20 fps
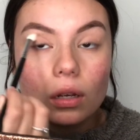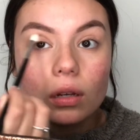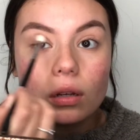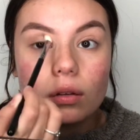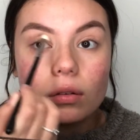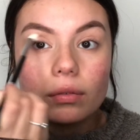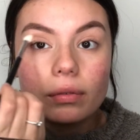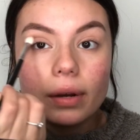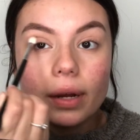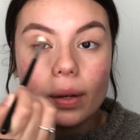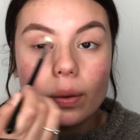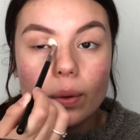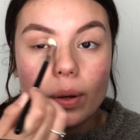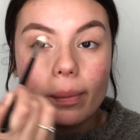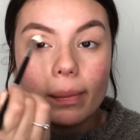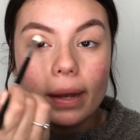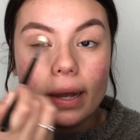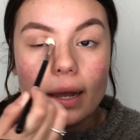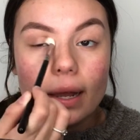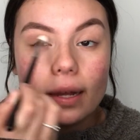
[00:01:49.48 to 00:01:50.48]
right where
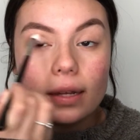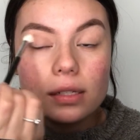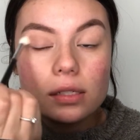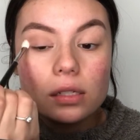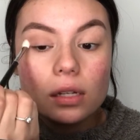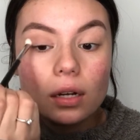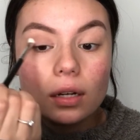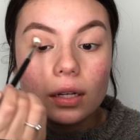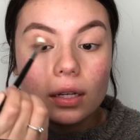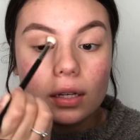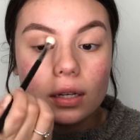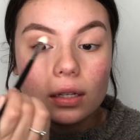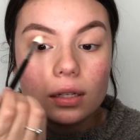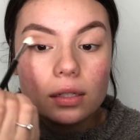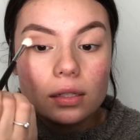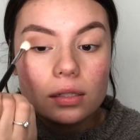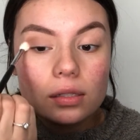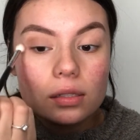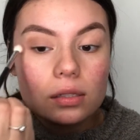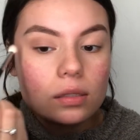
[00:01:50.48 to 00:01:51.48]
my eye socket
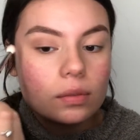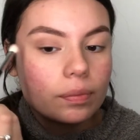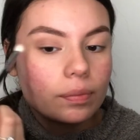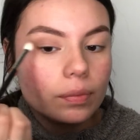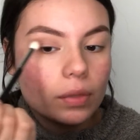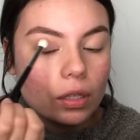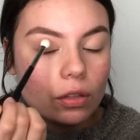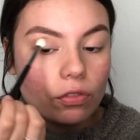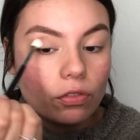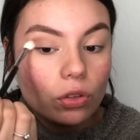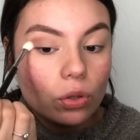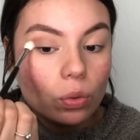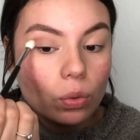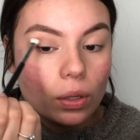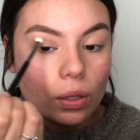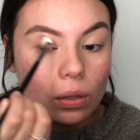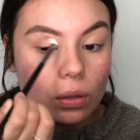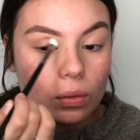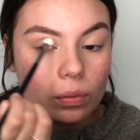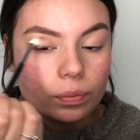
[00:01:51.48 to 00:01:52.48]
is, if you
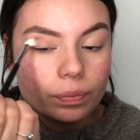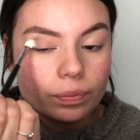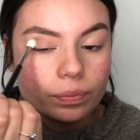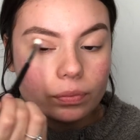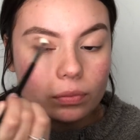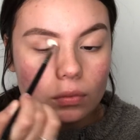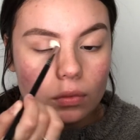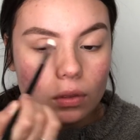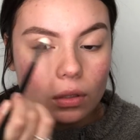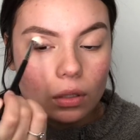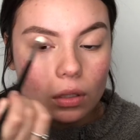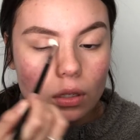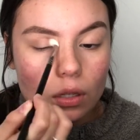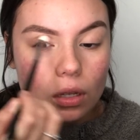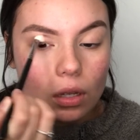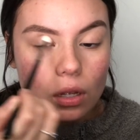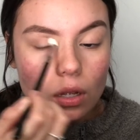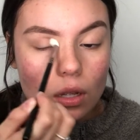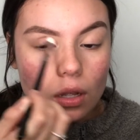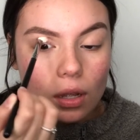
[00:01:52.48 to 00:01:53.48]
will.
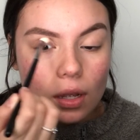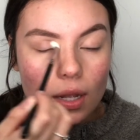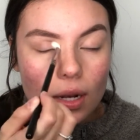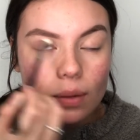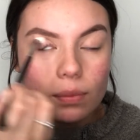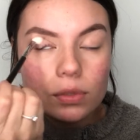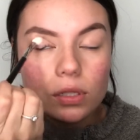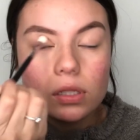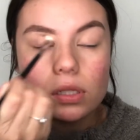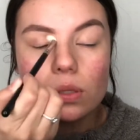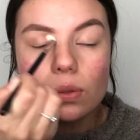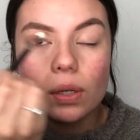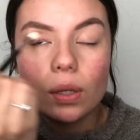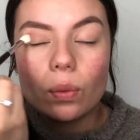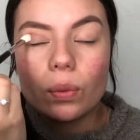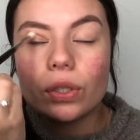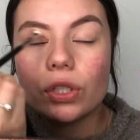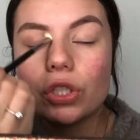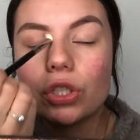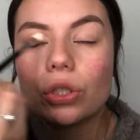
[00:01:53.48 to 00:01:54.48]
And I'm just doing
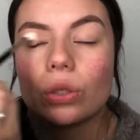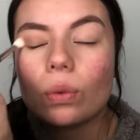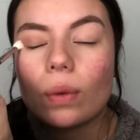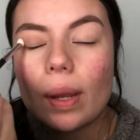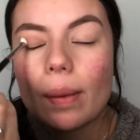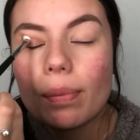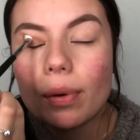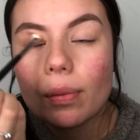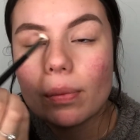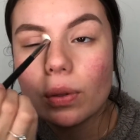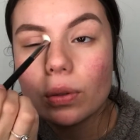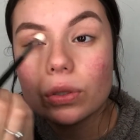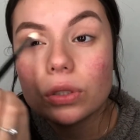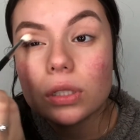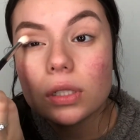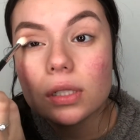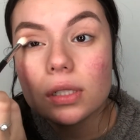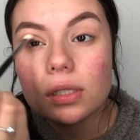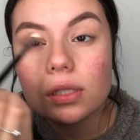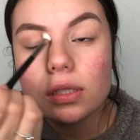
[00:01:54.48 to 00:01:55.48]
windshield wiper
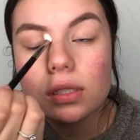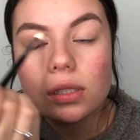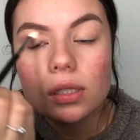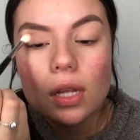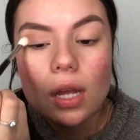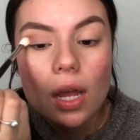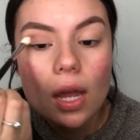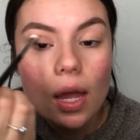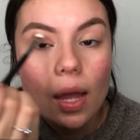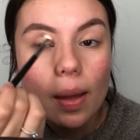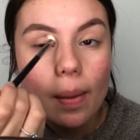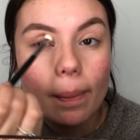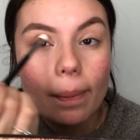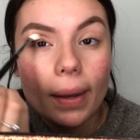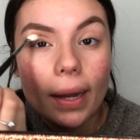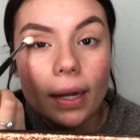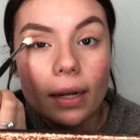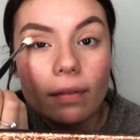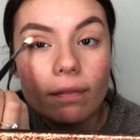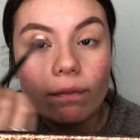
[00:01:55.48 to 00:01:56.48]
motions
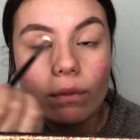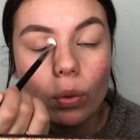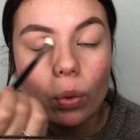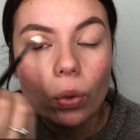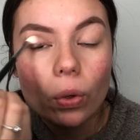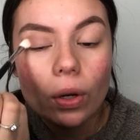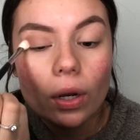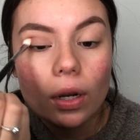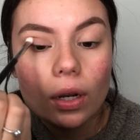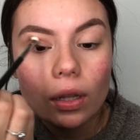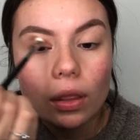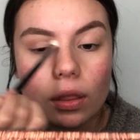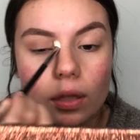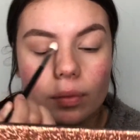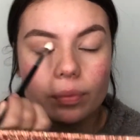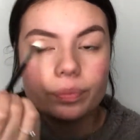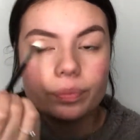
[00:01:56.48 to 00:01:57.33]
back and forth.